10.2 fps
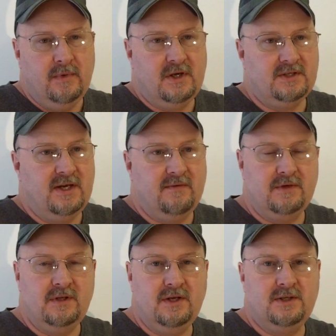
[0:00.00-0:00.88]
because they have
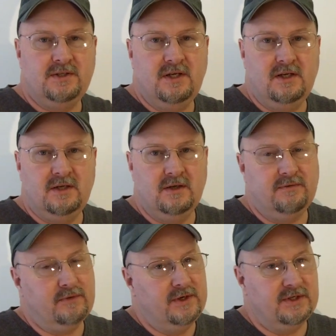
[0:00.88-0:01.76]
a tendency
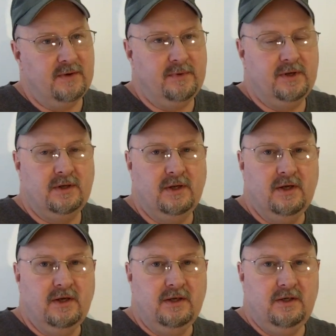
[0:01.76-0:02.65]
to freeze up and,
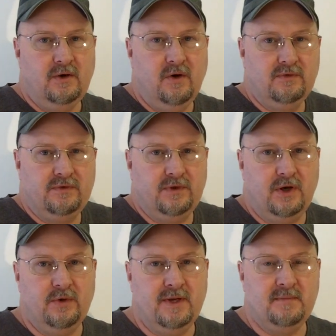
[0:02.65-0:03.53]

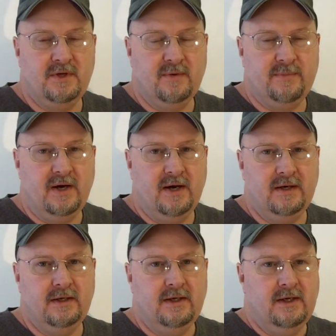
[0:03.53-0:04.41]
overflow and empty your
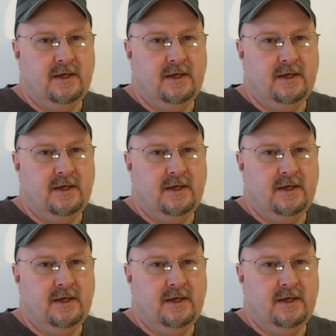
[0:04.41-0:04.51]
pond.